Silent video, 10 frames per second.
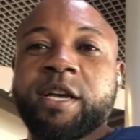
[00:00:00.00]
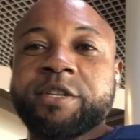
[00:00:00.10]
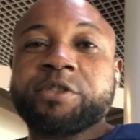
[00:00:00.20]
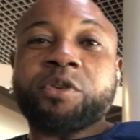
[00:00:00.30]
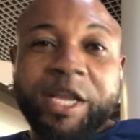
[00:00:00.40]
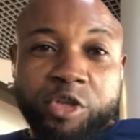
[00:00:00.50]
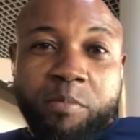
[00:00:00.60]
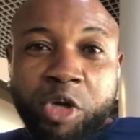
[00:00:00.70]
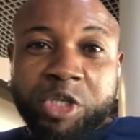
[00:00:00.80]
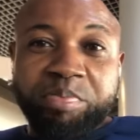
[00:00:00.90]
You know, so I so
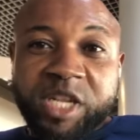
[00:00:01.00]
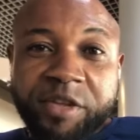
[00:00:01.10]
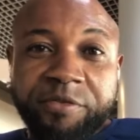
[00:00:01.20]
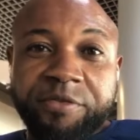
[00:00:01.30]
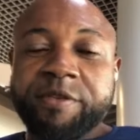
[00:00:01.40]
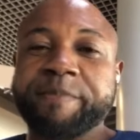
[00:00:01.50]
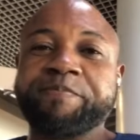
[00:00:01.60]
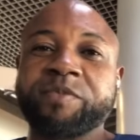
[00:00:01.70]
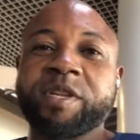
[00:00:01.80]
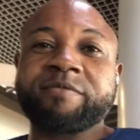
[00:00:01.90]
much believe
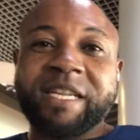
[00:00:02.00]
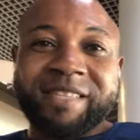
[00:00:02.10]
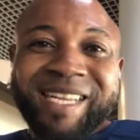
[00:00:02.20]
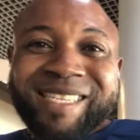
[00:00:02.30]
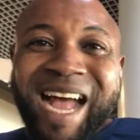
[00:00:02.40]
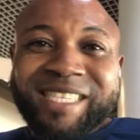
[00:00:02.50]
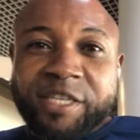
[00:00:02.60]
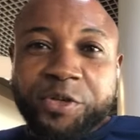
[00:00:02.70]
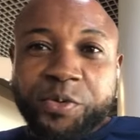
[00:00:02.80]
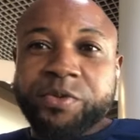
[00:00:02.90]
that that
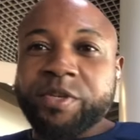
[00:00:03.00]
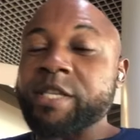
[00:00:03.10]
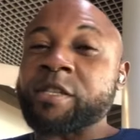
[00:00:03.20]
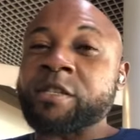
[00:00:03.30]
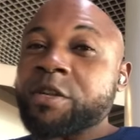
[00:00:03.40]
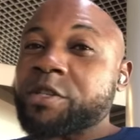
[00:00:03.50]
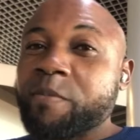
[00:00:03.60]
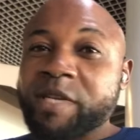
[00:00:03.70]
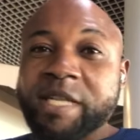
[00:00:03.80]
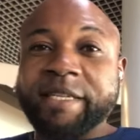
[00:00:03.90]
attitude is not
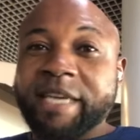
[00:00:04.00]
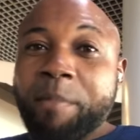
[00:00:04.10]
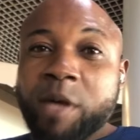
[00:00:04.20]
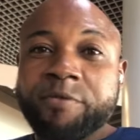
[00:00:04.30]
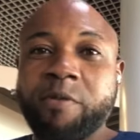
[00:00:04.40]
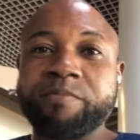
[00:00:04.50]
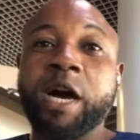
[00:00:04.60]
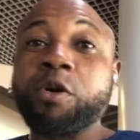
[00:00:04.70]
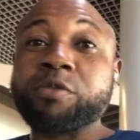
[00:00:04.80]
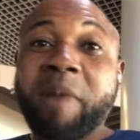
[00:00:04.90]
something that came out from
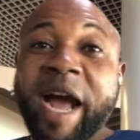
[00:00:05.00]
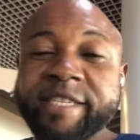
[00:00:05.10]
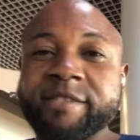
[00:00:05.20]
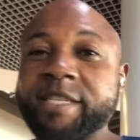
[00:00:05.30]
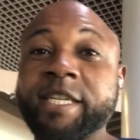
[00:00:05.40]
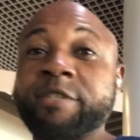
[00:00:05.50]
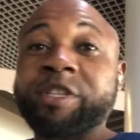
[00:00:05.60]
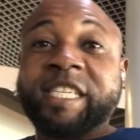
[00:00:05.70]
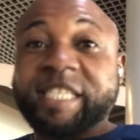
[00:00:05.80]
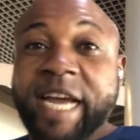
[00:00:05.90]
their own mind. They did
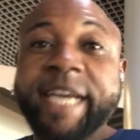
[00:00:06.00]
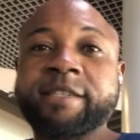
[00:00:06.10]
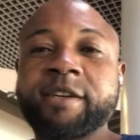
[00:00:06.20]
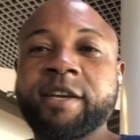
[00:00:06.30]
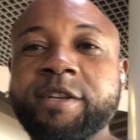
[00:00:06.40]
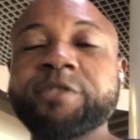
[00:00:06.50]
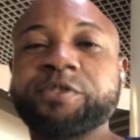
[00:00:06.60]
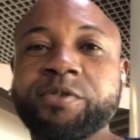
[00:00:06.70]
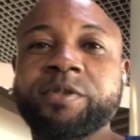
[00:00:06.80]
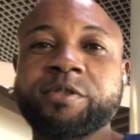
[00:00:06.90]
not decide to
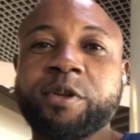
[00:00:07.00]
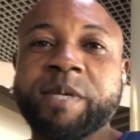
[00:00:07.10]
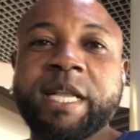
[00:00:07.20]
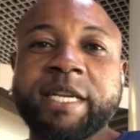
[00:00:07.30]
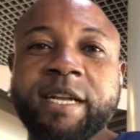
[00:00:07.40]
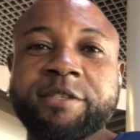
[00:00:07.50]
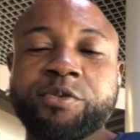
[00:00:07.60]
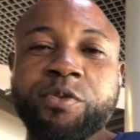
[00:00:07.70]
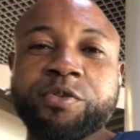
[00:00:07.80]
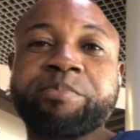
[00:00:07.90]
do something like that
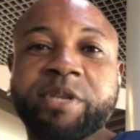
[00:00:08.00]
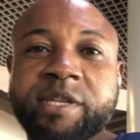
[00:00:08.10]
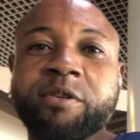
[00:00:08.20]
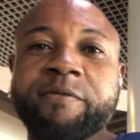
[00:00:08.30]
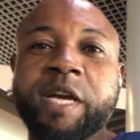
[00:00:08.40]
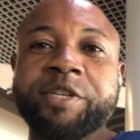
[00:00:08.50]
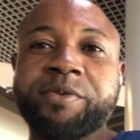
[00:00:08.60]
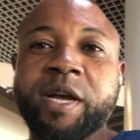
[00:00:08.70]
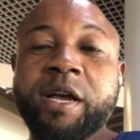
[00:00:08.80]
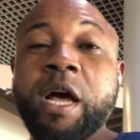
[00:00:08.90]
to the president of
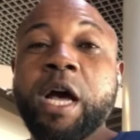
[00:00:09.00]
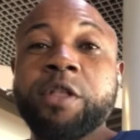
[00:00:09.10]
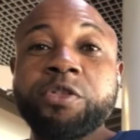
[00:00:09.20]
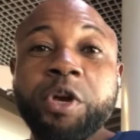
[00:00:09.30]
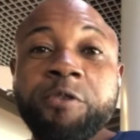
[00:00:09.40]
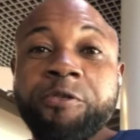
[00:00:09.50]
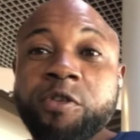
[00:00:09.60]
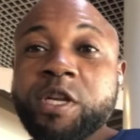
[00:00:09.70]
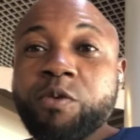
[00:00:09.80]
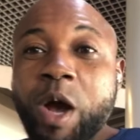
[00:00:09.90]
Nigeria, knowing
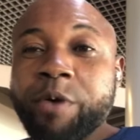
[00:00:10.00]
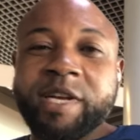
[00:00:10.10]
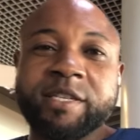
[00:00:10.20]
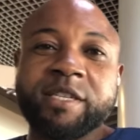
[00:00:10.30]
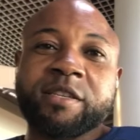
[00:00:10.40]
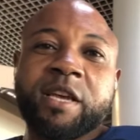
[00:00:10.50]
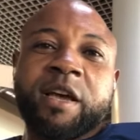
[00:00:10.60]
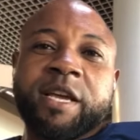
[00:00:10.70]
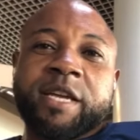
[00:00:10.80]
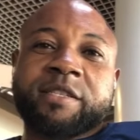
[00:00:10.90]
fully well that it's
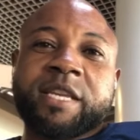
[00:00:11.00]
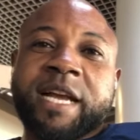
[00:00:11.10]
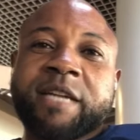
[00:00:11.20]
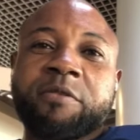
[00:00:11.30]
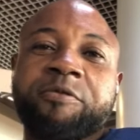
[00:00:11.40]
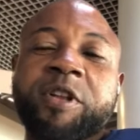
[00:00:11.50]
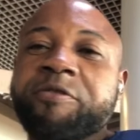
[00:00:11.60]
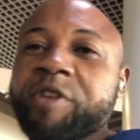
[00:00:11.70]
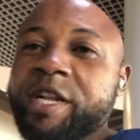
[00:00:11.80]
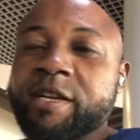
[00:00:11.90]
a kind of very,
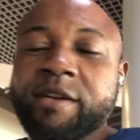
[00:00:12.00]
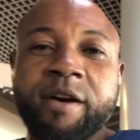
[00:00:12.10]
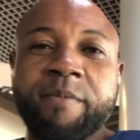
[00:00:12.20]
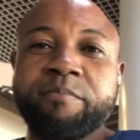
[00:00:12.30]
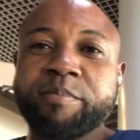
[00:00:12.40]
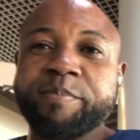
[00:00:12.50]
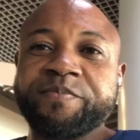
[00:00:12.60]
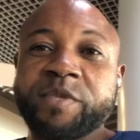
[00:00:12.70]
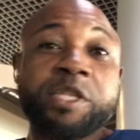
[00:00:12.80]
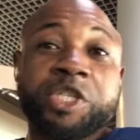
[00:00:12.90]
very
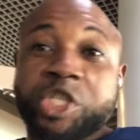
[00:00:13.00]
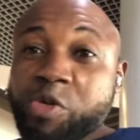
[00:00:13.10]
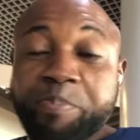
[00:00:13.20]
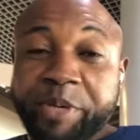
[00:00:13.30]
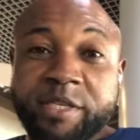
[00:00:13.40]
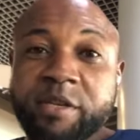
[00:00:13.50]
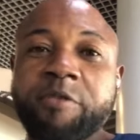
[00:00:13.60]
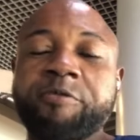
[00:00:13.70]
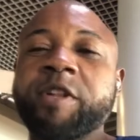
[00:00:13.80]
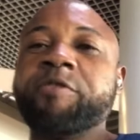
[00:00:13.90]
stupid,
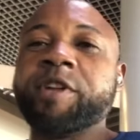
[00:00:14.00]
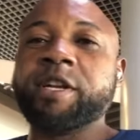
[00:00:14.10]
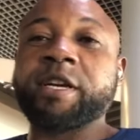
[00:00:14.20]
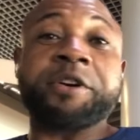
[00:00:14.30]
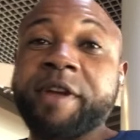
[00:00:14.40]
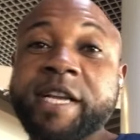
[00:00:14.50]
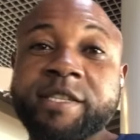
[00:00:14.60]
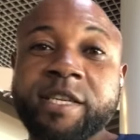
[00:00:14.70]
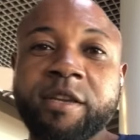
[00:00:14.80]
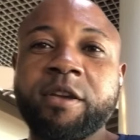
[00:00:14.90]
very, very
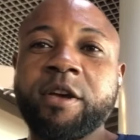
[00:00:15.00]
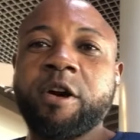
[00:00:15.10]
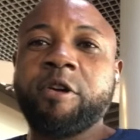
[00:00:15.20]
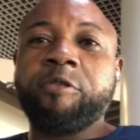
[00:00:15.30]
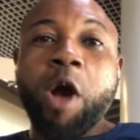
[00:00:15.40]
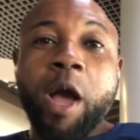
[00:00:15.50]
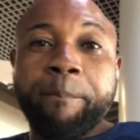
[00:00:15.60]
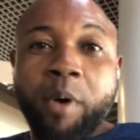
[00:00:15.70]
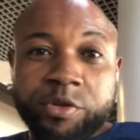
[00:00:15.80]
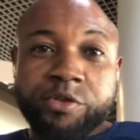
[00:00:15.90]
crazy for a
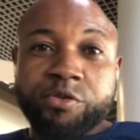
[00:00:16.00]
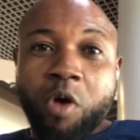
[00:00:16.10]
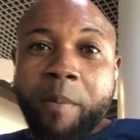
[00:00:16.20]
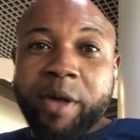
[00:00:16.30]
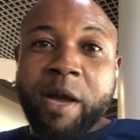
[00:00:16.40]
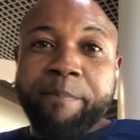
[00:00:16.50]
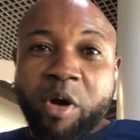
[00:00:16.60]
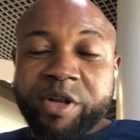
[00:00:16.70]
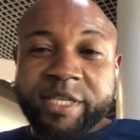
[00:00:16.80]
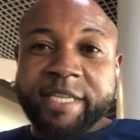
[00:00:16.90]
pot to come out and
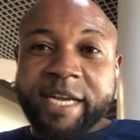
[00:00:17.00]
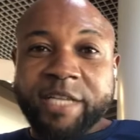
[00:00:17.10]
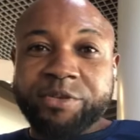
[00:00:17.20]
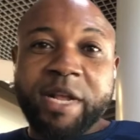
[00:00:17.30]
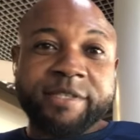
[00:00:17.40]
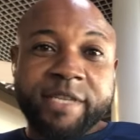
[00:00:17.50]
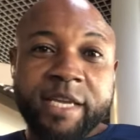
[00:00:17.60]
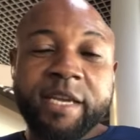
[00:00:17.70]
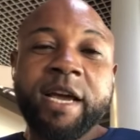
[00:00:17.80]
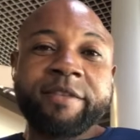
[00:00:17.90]
point at a kettle and
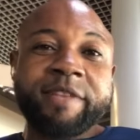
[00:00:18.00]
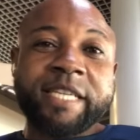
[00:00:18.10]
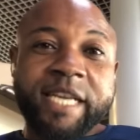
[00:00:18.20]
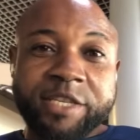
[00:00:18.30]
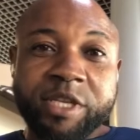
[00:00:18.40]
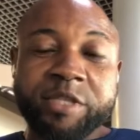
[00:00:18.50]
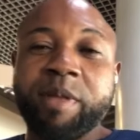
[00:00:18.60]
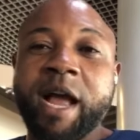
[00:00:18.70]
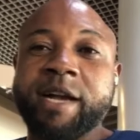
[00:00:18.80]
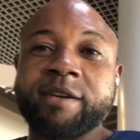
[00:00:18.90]
say that the kettle is
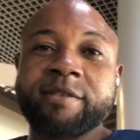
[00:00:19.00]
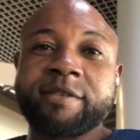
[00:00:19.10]
black.